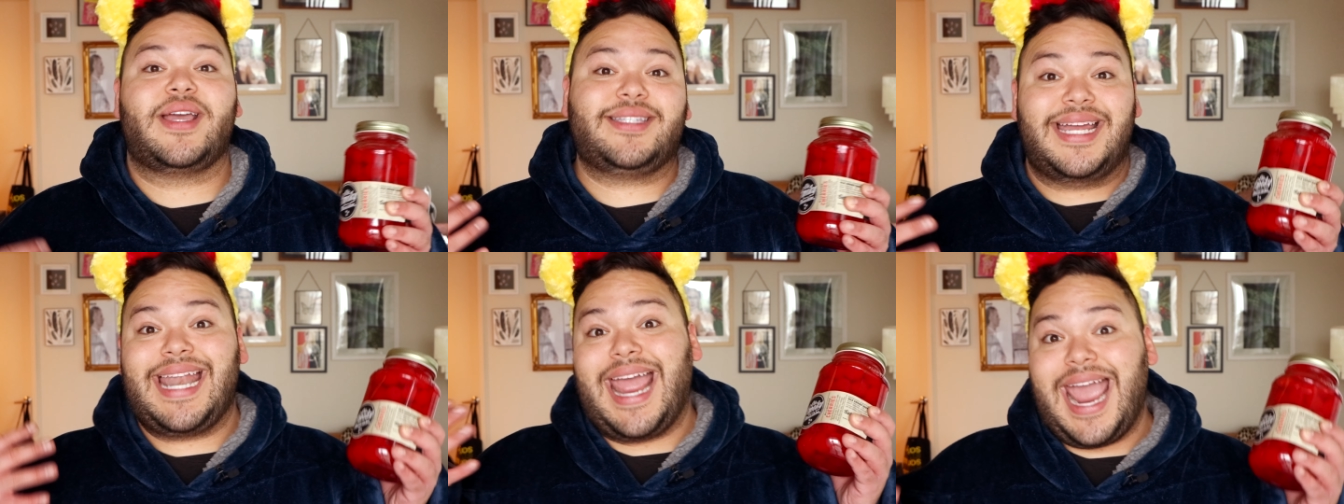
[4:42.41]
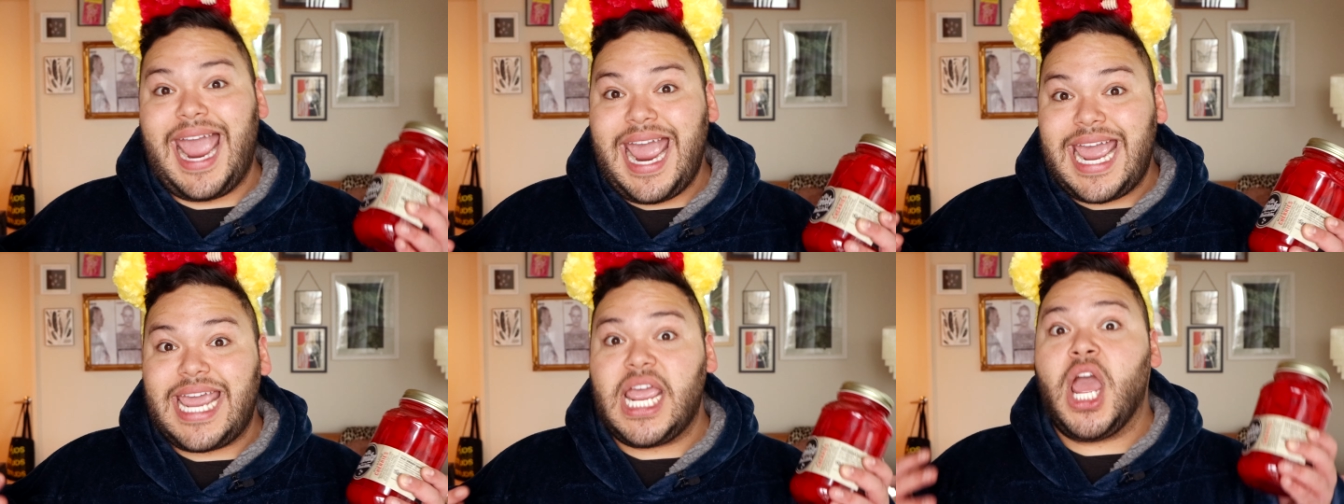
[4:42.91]
I said,
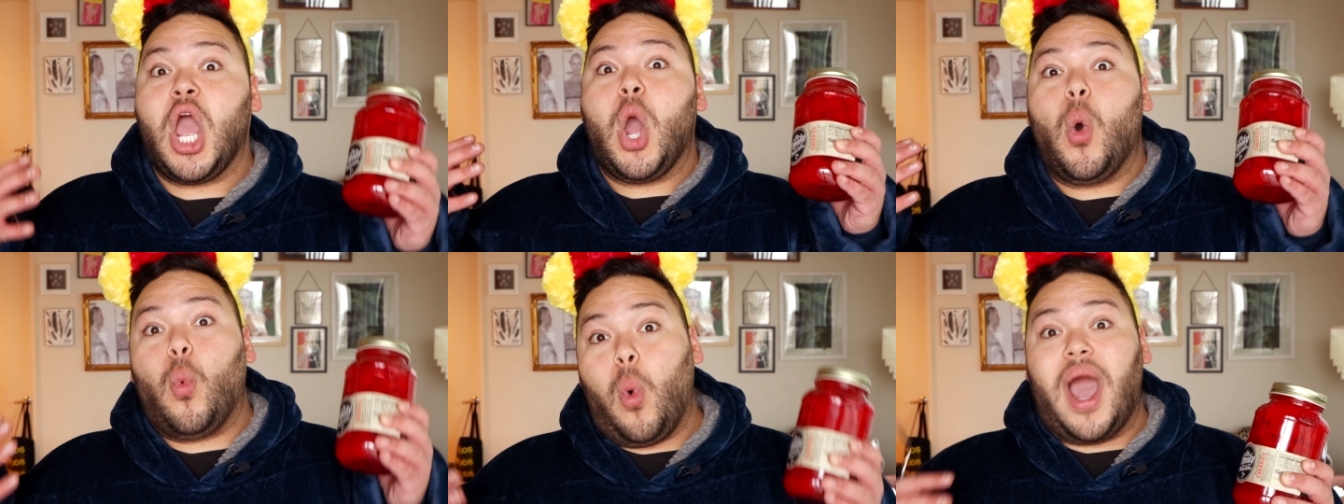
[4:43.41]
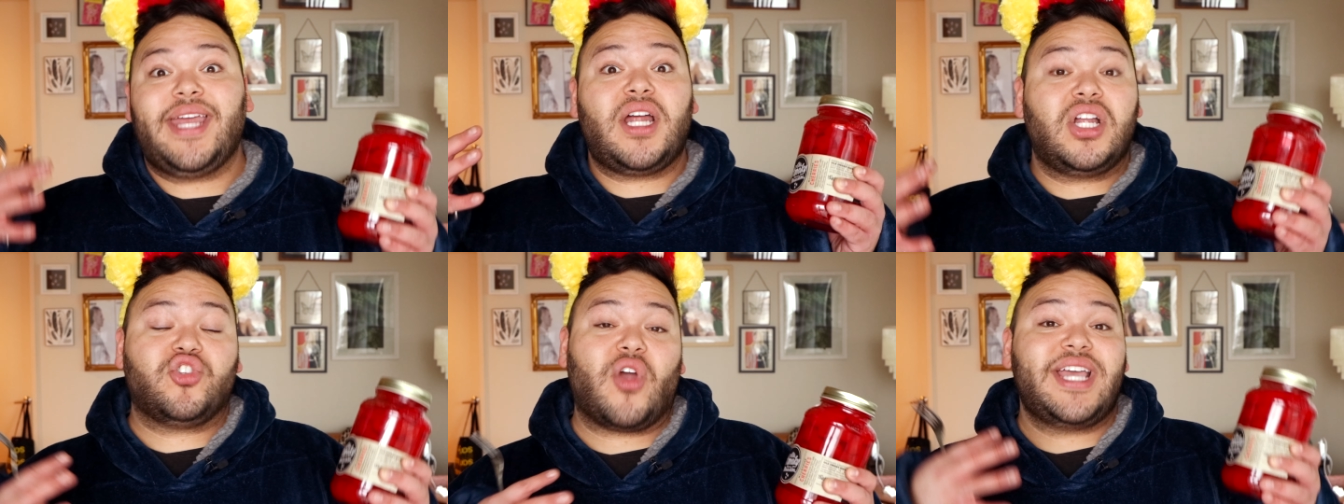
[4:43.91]
hey, why
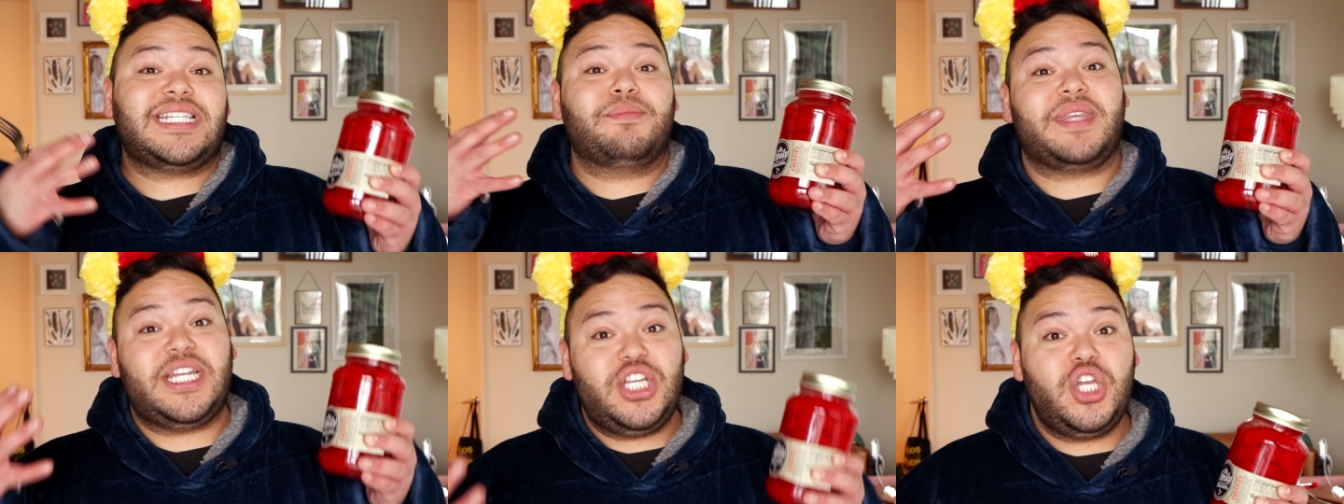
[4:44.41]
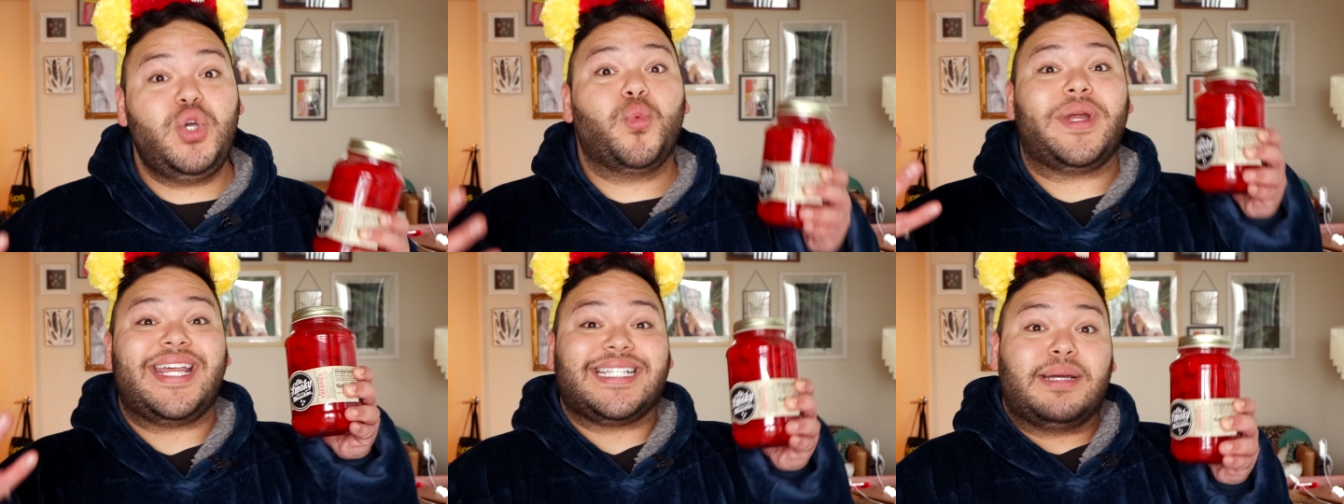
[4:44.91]
not try something new
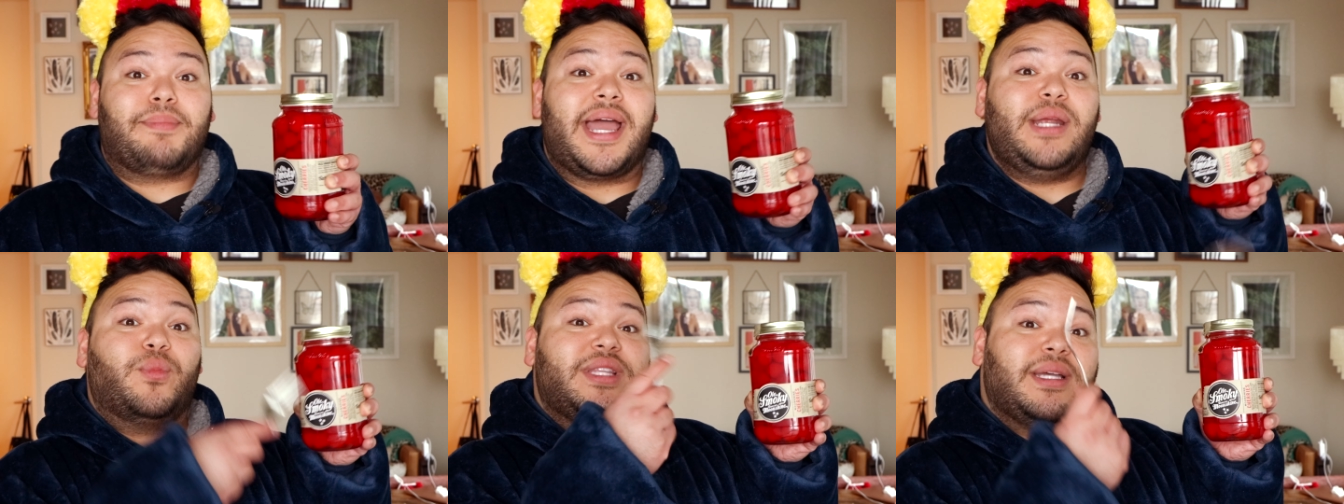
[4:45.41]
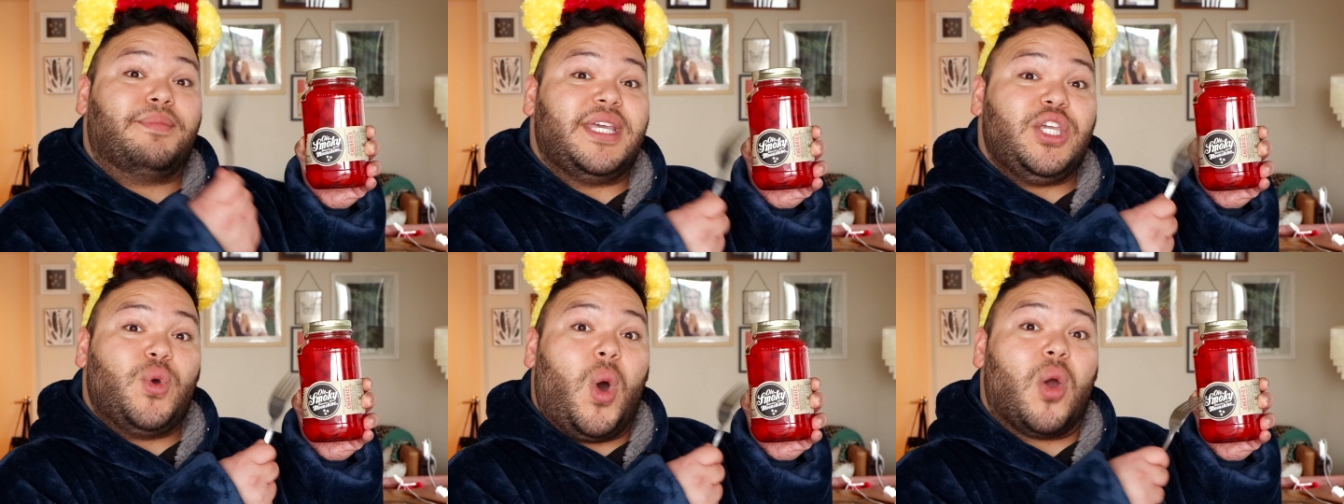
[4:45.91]
when it's combined with
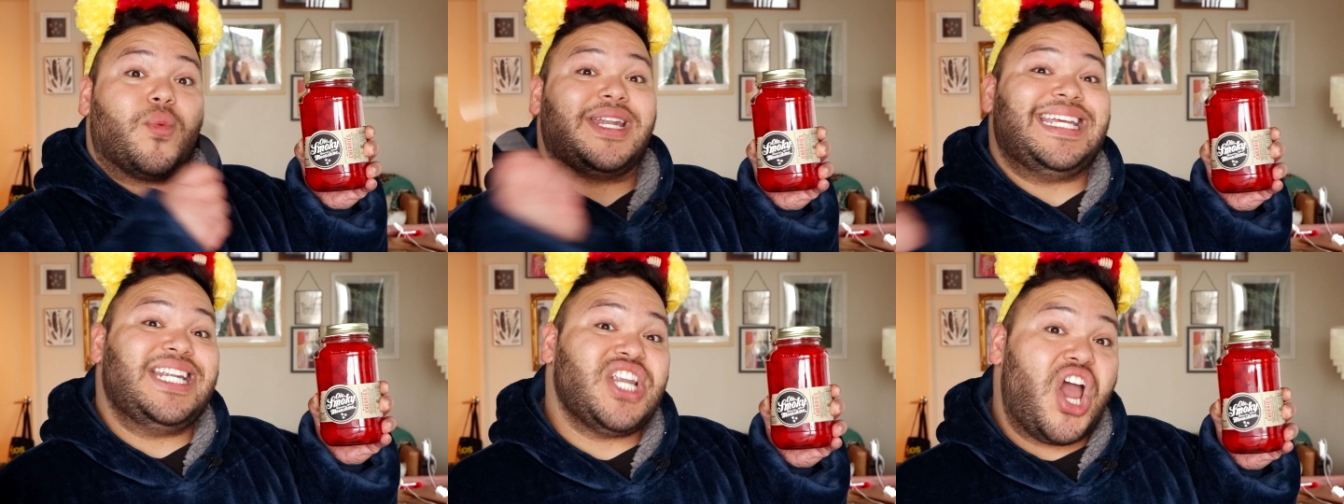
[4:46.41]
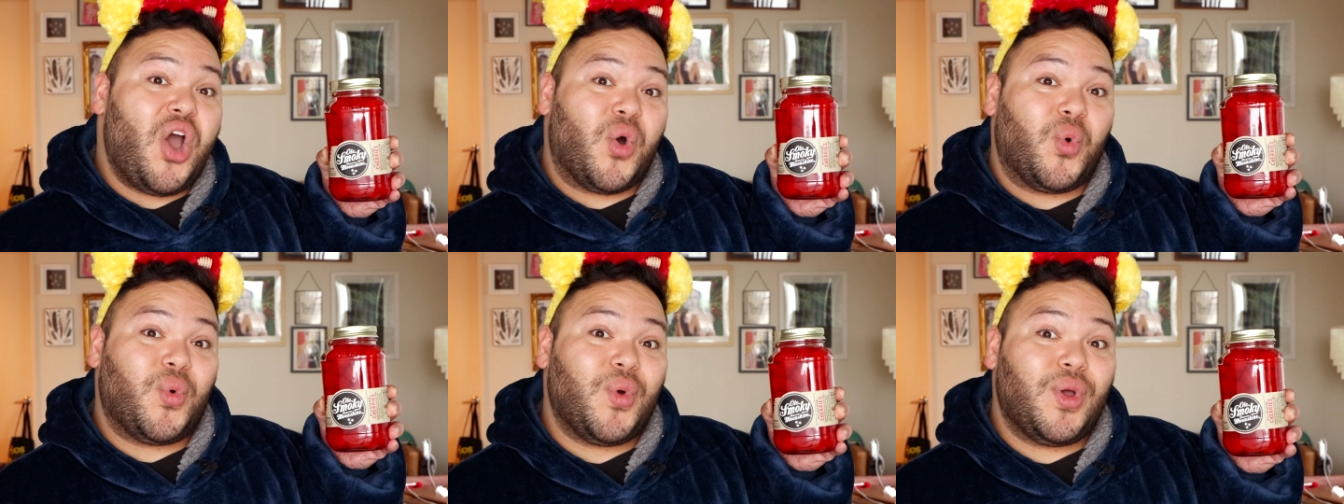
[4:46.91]
something you already
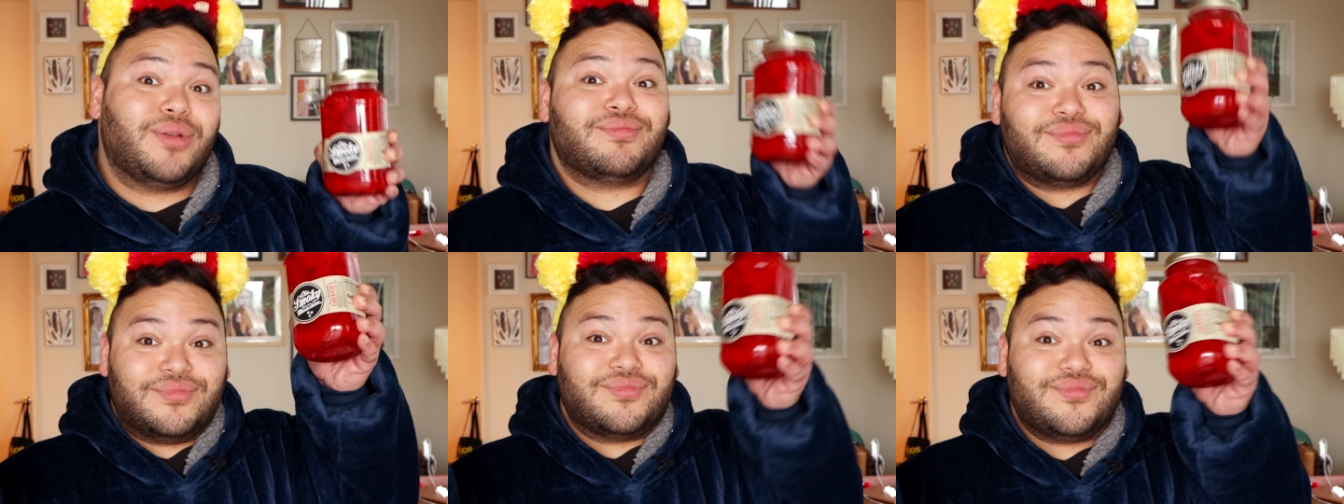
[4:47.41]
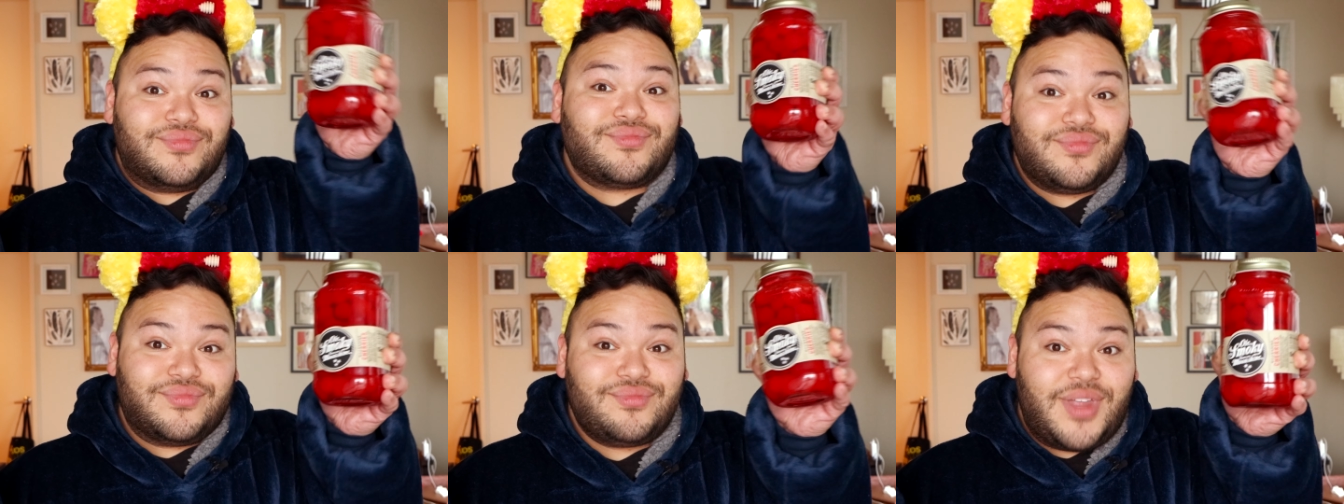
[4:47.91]
know?
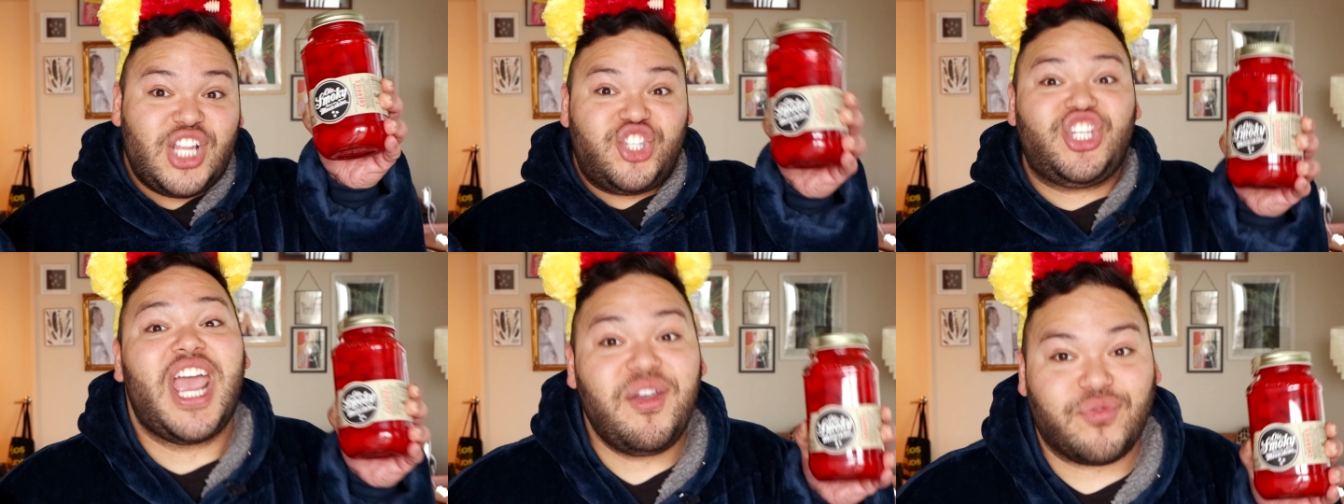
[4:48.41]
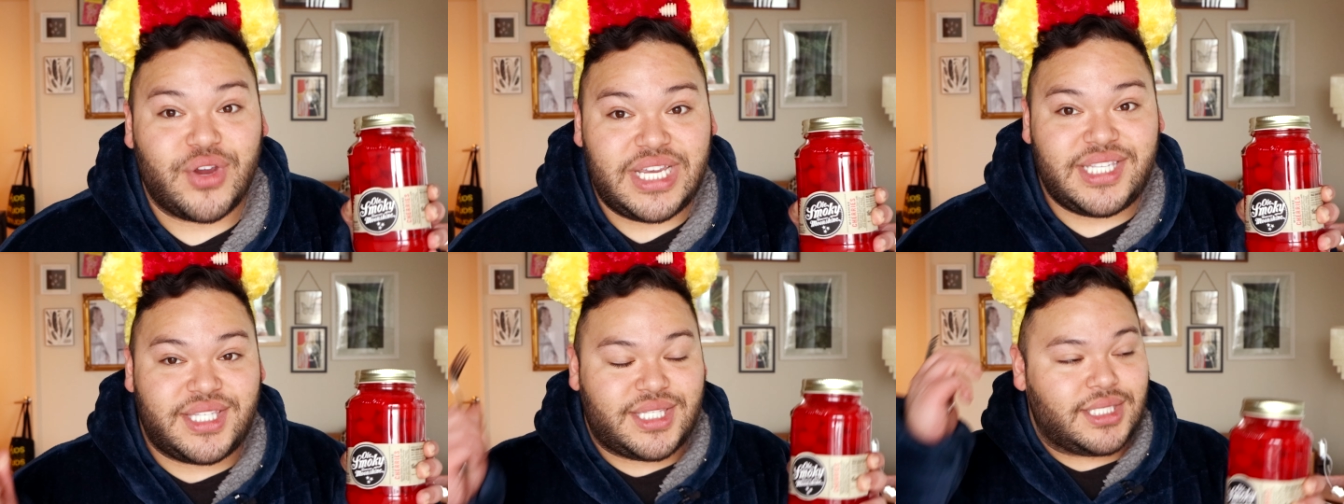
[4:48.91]

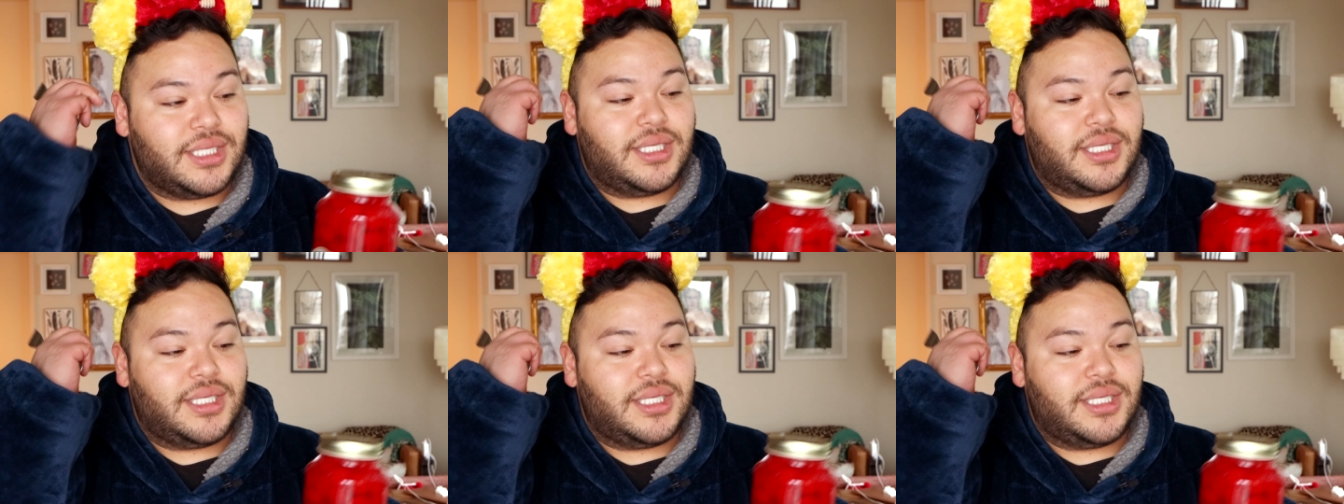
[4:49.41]
Cherries.